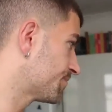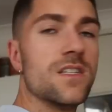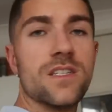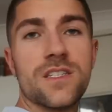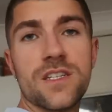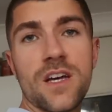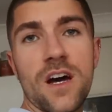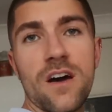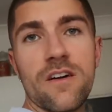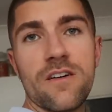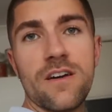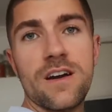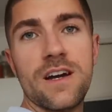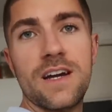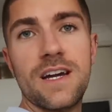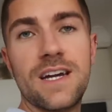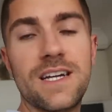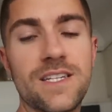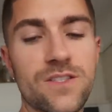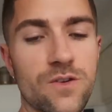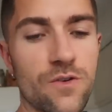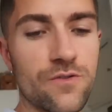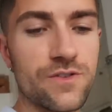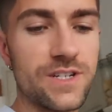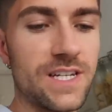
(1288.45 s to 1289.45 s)
Zara
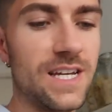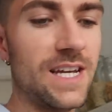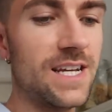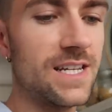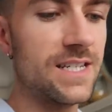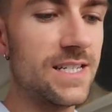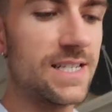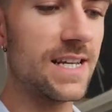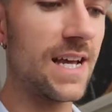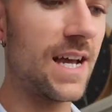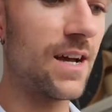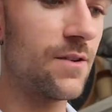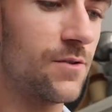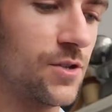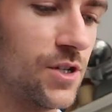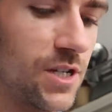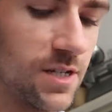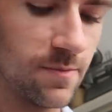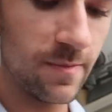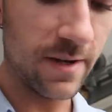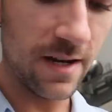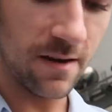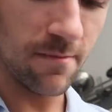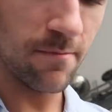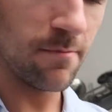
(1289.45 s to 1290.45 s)
is already in town.
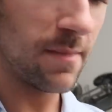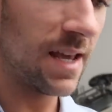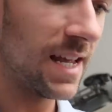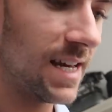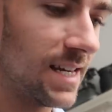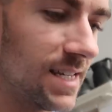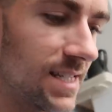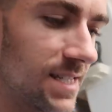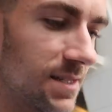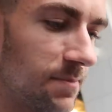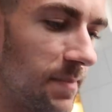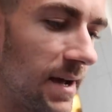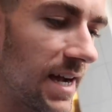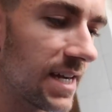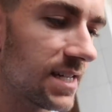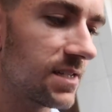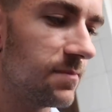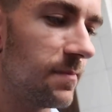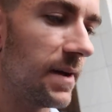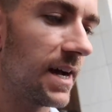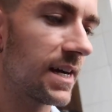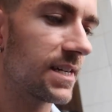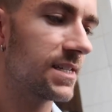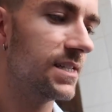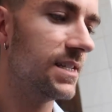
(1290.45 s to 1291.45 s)
She's been in meetings back
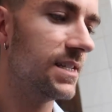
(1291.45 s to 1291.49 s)
to back